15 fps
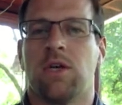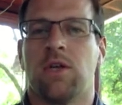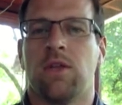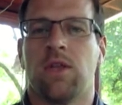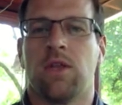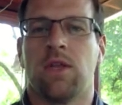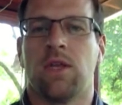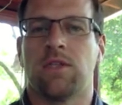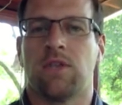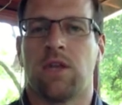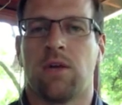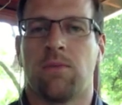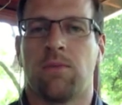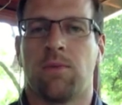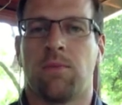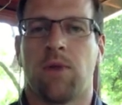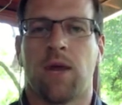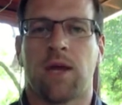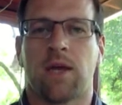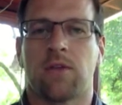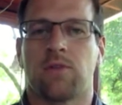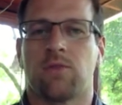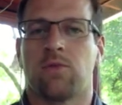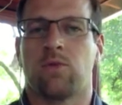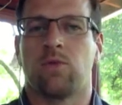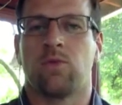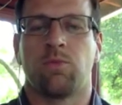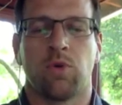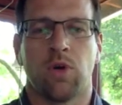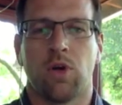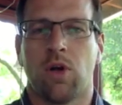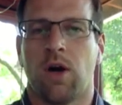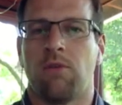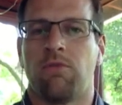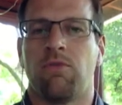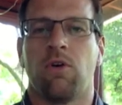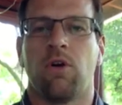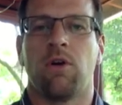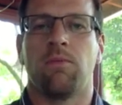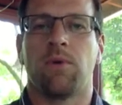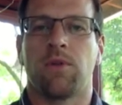and then they set up the brackets, which we've printed off for them,